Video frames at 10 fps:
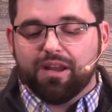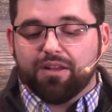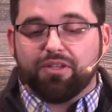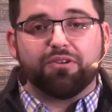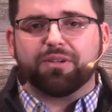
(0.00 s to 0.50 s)

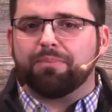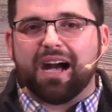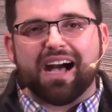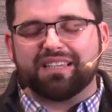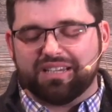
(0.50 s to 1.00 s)
There's a
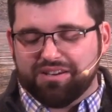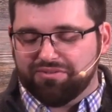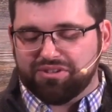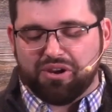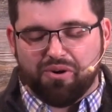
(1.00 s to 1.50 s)

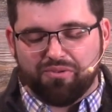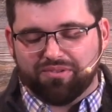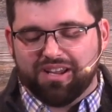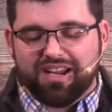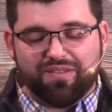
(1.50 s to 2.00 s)
positive
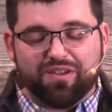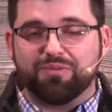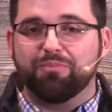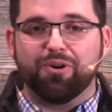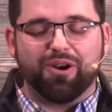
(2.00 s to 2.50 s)
tone in this
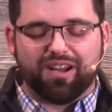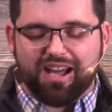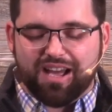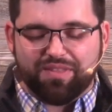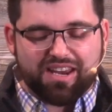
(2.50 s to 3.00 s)
book
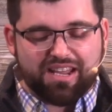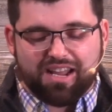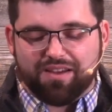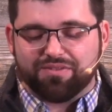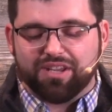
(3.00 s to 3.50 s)
that he
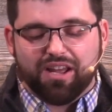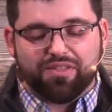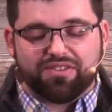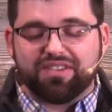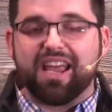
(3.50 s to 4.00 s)
gives
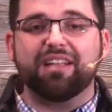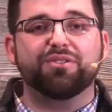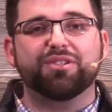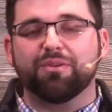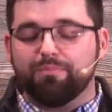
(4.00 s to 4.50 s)
the
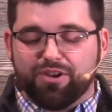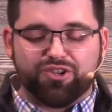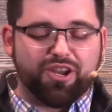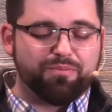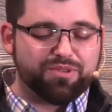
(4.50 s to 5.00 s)
saints, the
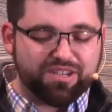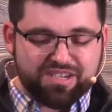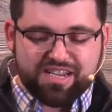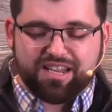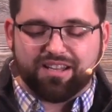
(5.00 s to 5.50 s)
bishops, the
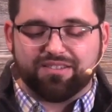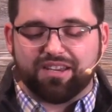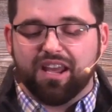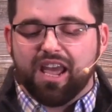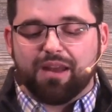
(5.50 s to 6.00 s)
deacons,
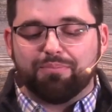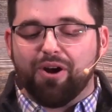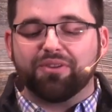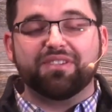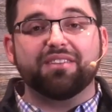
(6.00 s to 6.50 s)
and
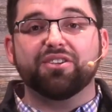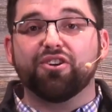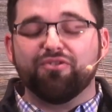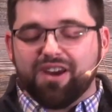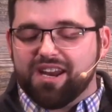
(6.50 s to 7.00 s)
Paul sends a
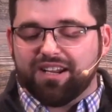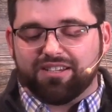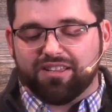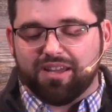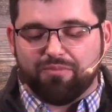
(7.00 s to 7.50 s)
greeting
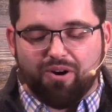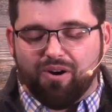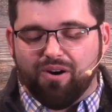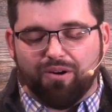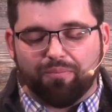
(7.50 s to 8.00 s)
to them
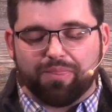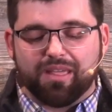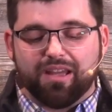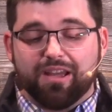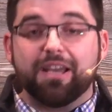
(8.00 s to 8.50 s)
all.
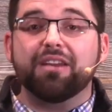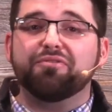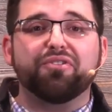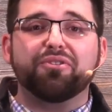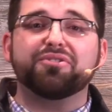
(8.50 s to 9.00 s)
In
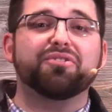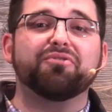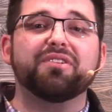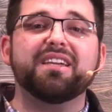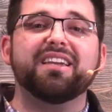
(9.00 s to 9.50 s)
verse
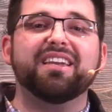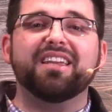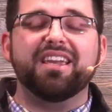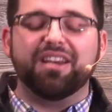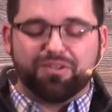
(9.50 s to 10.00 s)
3,
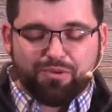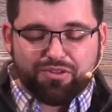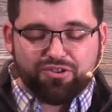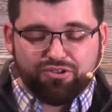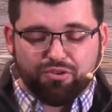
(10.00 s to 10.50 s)
it is
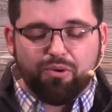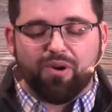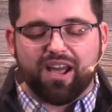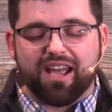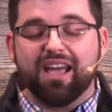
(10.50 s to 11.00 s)
with
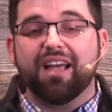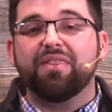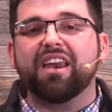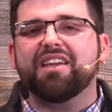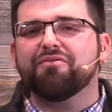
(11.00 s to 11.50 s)
joy
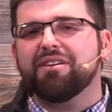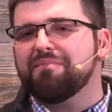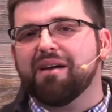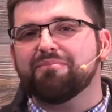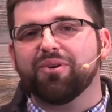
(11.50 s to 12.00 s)
that he
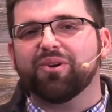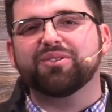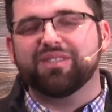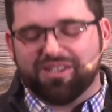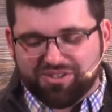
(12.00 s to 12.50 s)

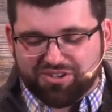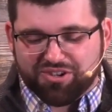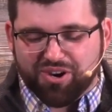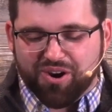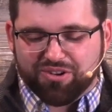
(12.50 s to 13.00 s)
remembers this
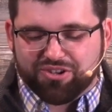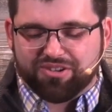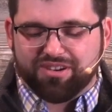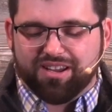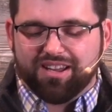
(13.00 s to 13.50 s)

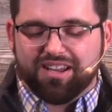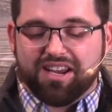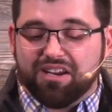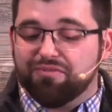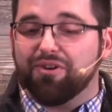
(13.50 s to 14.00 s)
church.
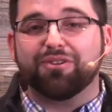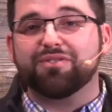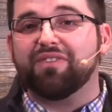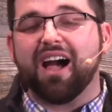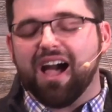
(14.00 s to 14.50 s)
In verse
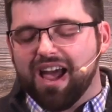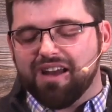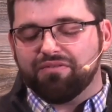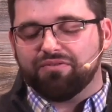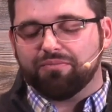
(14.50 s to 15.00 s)

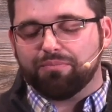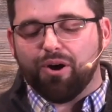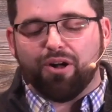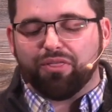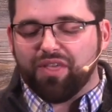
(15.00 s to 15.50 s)
5,
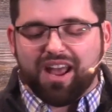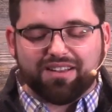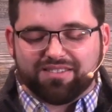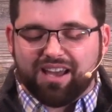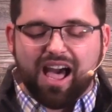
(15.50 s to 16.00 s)
Paul
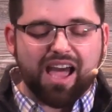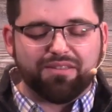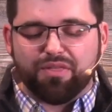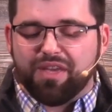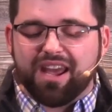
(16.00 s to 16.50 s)
thanks God
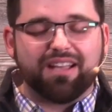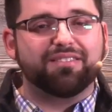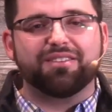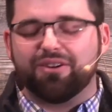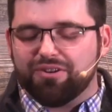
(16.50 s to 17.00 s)
that they
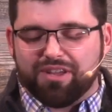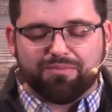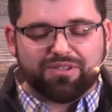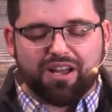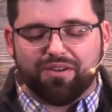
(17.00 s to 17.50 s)
considered
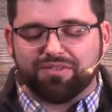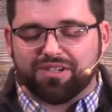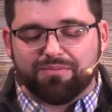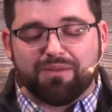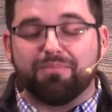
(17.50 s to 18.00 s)
themselves
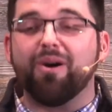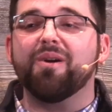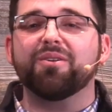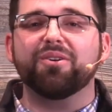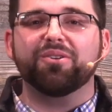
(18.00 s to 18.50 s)
to be
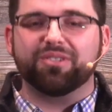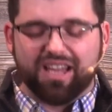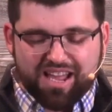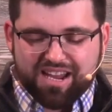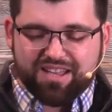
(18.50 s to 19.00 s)
partners
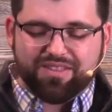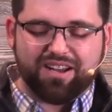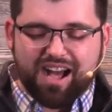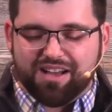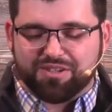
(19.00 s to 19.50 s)
in the
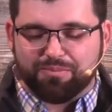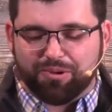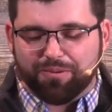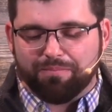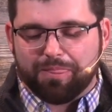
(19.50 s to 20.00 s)

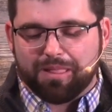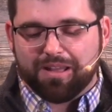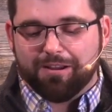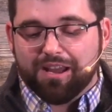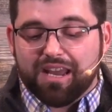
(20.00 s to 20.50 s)
gospel.
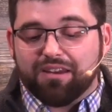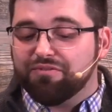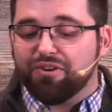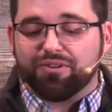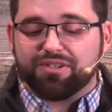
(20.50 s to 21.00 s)
In
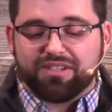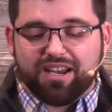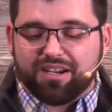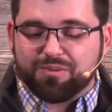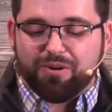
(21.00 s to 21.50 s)
verse
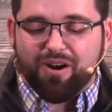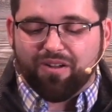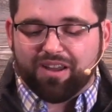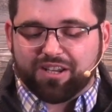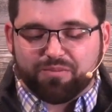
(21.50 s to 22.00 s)
6,
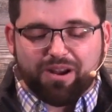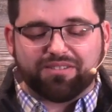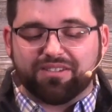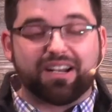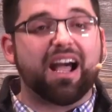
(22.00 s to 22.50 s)
Paul
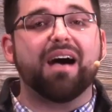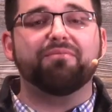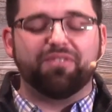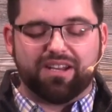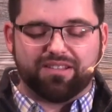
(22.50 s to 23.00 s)
expresses a
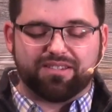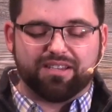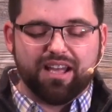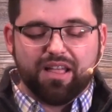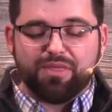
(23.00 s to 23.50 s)

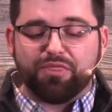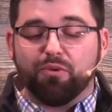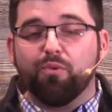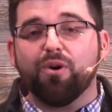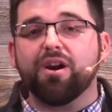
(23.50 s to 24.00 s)
confidence that
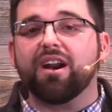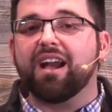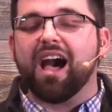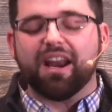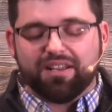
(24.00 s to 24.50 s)
the work
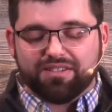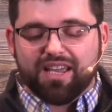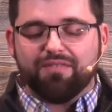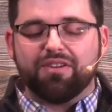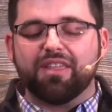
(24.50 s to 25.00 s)
God has
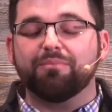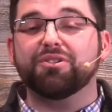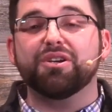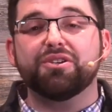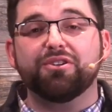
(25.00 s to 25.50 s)
given them
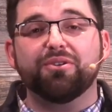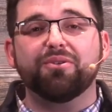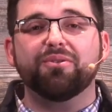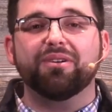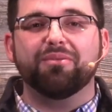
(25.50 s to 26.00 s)
to
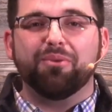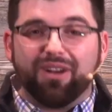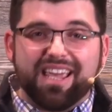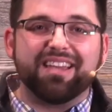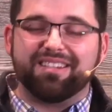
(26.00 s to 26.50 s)
do will
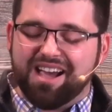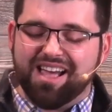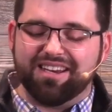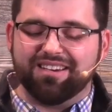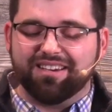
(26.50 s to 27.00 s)
get
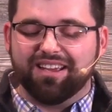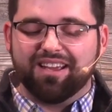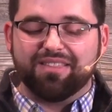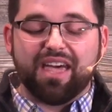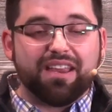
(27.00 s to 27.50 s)
done,
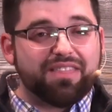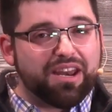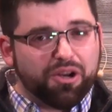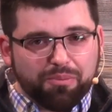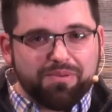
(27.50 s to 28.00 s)
that
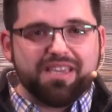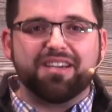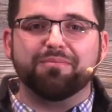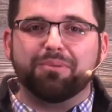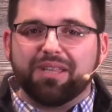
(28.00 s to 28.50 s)
it'll be
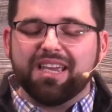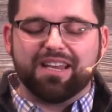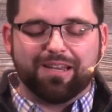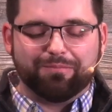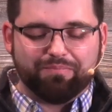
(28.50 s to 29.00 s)

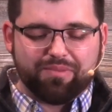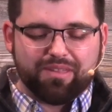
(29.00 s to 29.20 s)
completed.